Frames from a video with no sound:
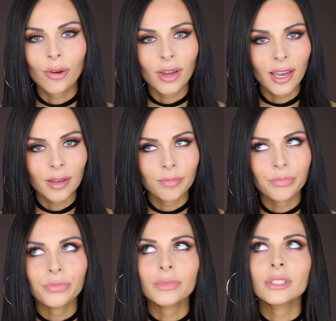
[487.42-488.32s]
Okay,
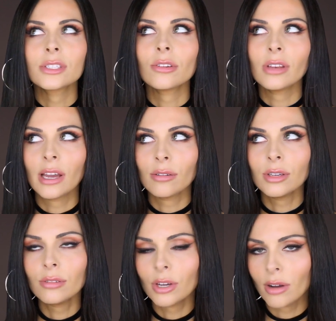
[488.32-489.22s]
so now
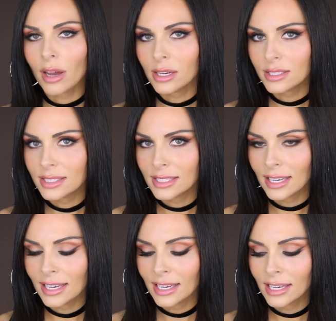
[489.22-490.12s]
you know how to
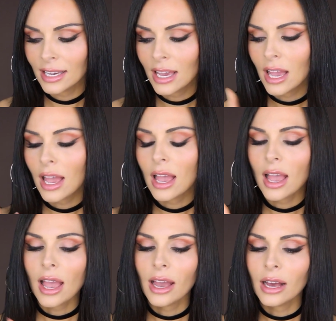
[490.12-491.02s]
say
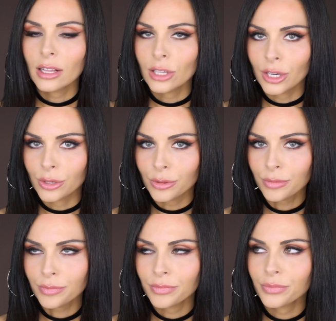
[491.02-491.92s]
hello,